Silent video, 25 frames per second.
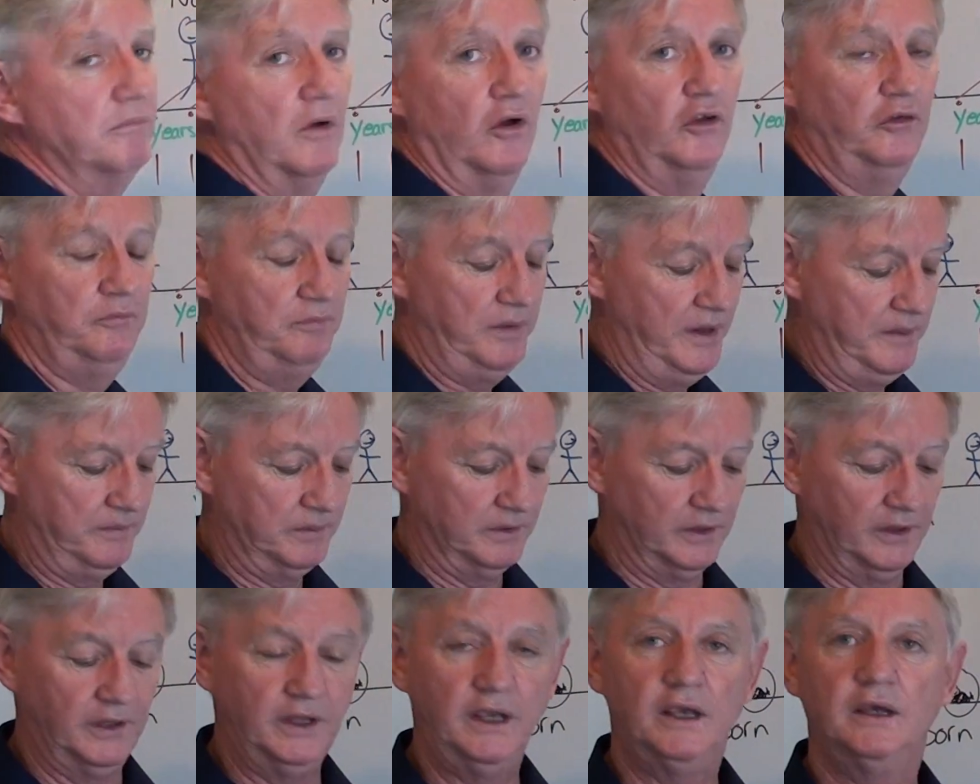most
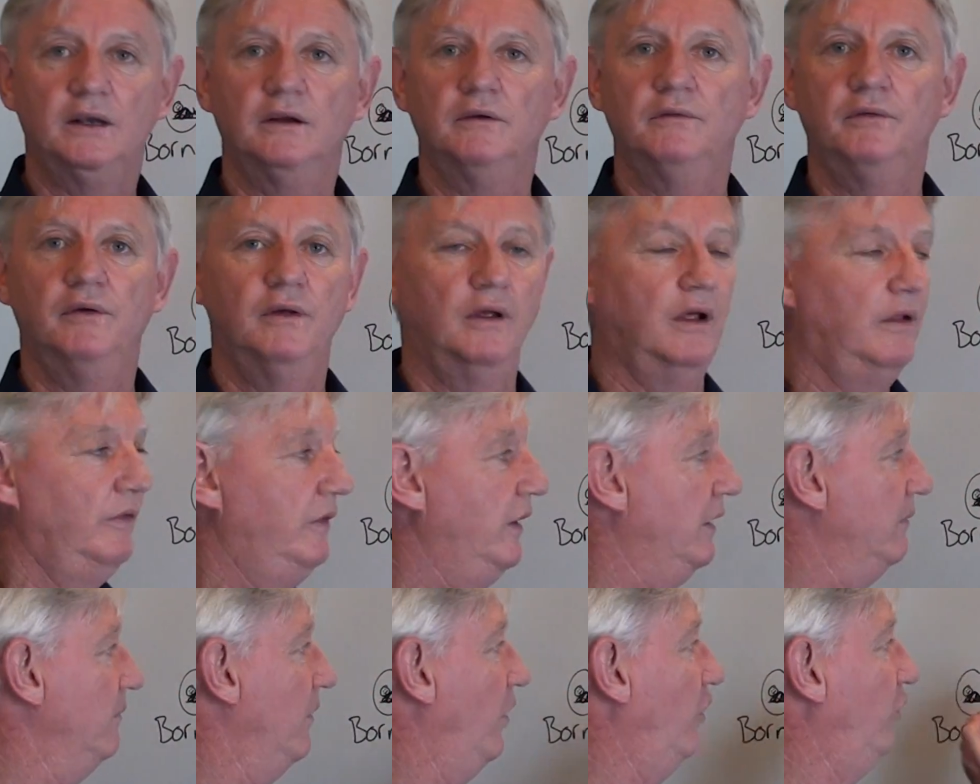people are negative,
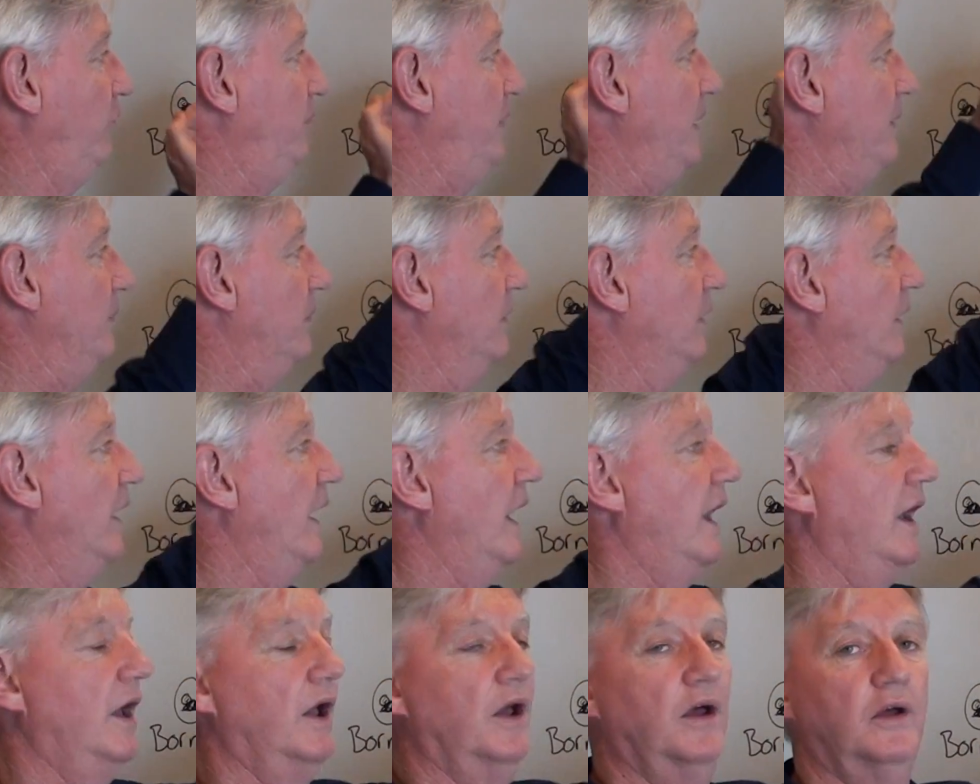then most people
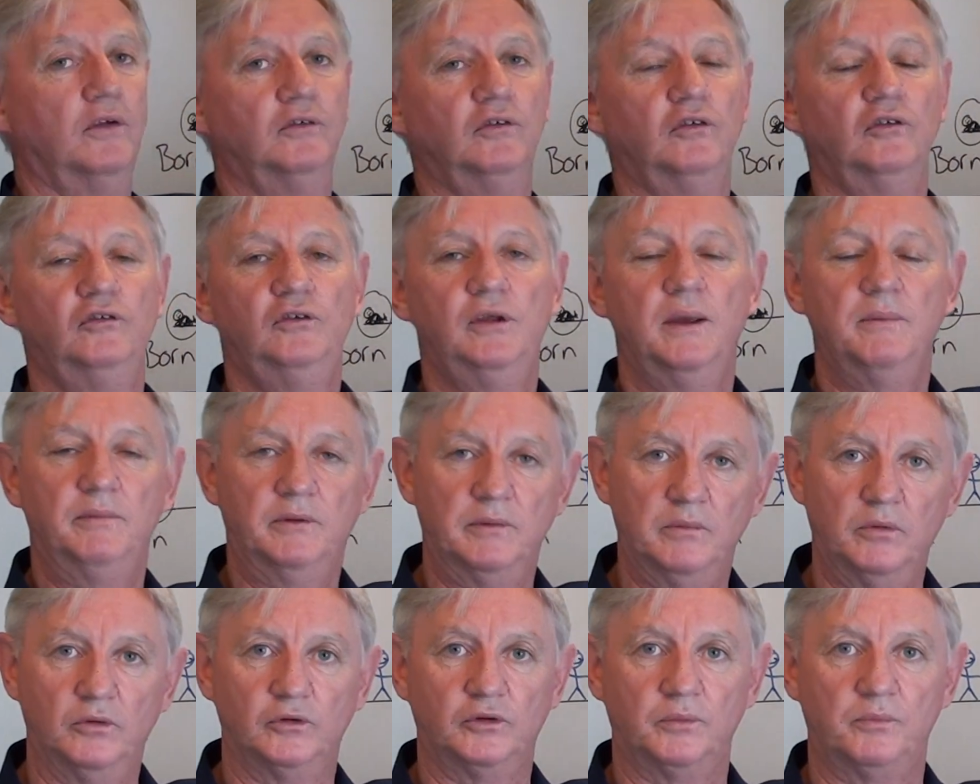are
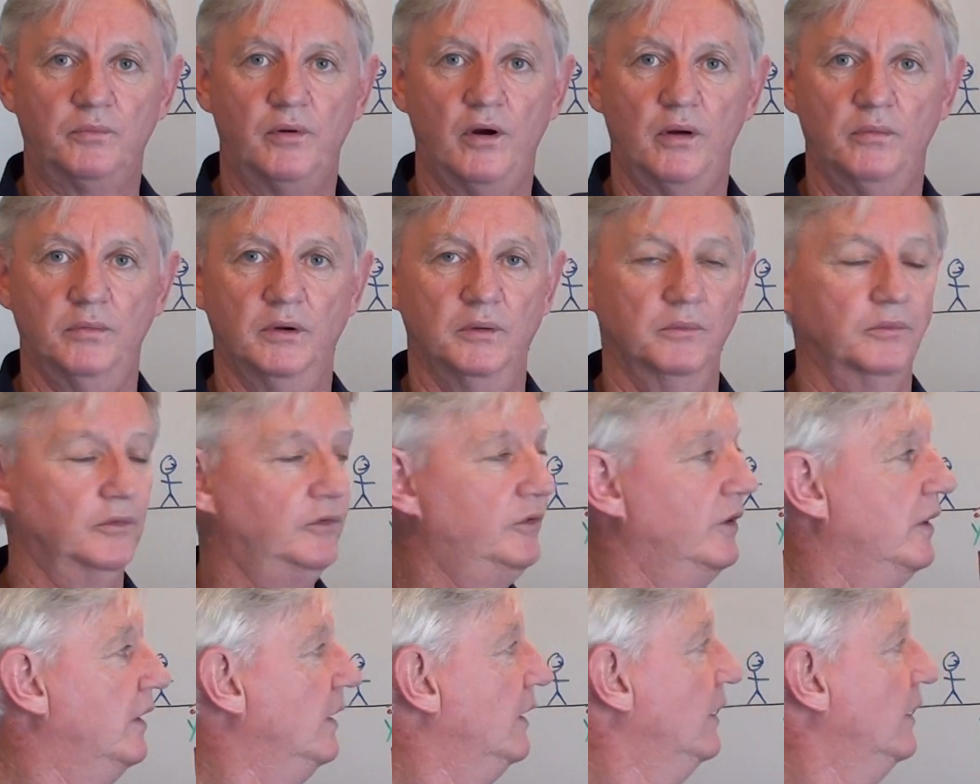susceptible to problems.